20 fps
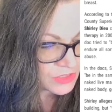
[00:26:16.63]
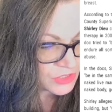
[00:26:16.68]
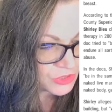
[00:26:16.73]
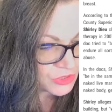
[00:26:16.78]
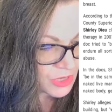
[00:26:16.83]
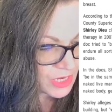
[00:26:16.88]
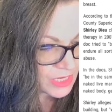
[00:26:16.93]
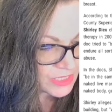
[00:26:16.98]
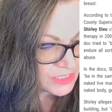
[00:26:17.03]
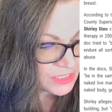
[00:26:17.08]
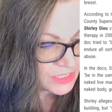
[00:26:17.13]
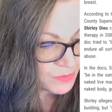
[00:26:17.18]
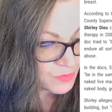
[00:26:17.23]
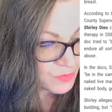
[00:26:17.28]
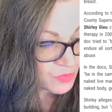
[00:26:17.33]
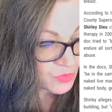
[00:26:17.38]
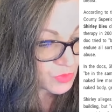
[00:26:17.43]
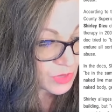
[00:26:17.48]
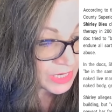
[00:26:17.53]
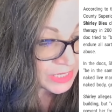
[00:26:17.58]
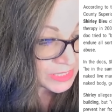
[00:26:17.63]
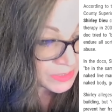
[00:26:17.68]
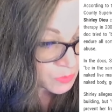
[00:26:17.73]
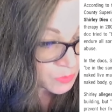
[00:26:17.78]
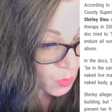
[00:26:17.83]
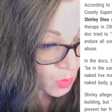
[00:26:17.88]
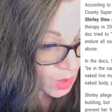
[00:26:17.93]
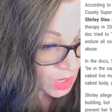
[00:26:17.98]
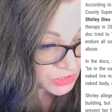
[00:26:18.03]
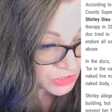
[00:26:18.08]
tried to
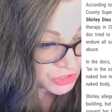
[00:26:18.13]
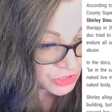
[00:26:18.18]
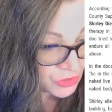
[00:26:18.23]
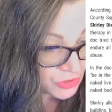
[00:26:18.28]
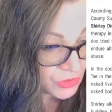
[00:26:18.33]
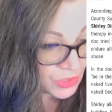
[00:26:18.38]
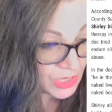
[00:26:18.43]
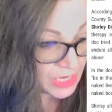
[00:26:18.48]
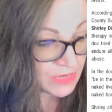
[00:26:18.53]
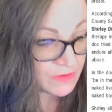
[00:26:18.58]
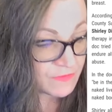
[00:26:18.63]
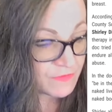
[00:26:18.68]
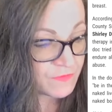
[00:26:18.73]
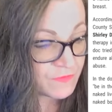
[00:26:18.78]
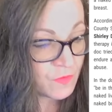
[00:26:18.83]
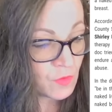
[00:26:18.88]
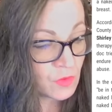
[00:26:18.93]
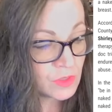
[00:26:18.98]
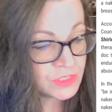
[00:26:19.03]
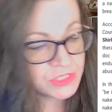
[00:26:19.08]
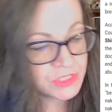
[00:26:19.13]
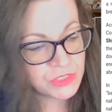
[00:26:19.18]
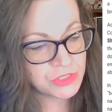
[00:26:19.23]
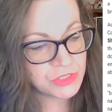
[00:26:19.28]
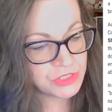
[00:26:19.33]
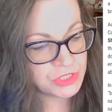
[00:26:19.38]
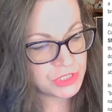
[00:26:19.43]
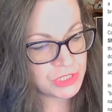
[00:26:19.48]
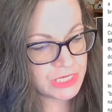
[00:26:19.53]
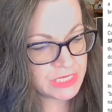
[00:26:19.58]
brainwash her and force
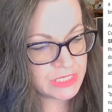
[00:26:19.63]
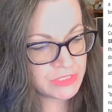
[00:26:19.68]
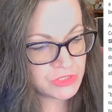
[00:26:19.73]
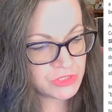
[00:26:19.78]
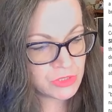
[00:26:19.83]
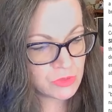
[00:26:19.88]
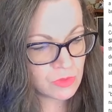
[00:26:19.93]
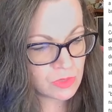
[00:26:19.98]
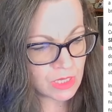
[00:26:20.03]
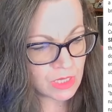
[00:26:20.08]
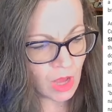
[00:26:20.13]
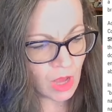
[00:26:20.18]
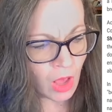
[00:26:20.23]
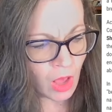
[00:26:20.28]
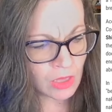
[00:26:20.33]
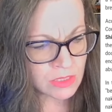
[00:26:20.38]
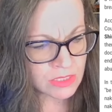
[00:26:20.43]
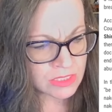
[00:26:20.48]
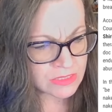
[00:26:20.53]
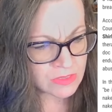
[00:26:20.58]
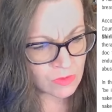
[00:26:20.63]
her to endure all